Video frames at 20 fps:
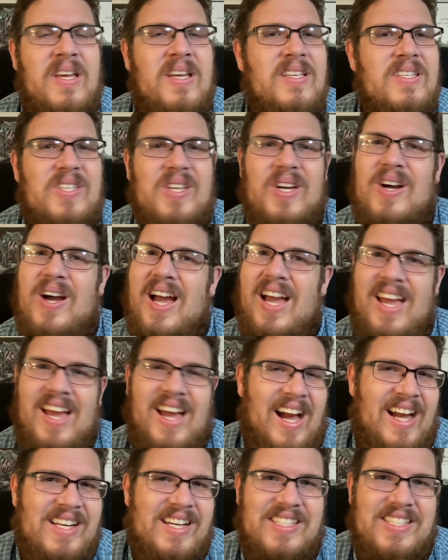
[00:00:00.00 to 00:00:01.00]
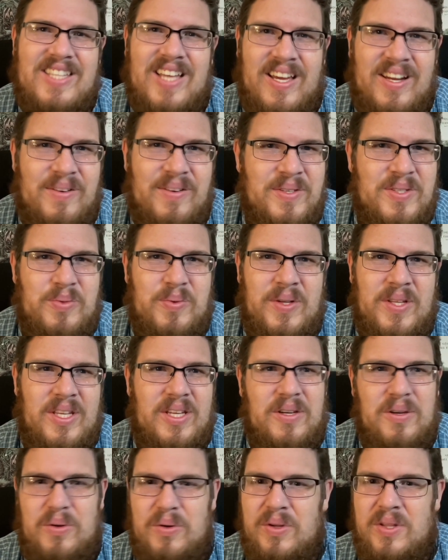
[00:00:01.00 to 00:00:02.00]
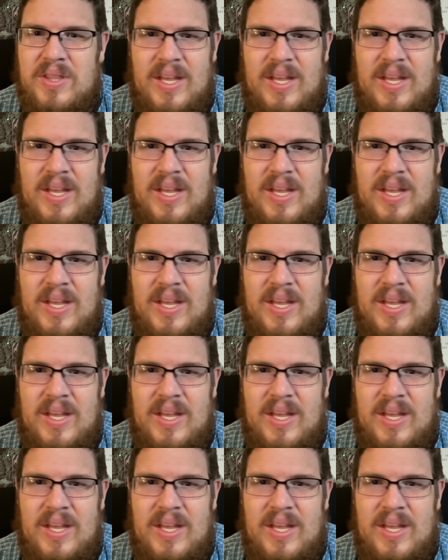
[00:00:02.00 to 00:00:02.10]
So I just thought it was really cool.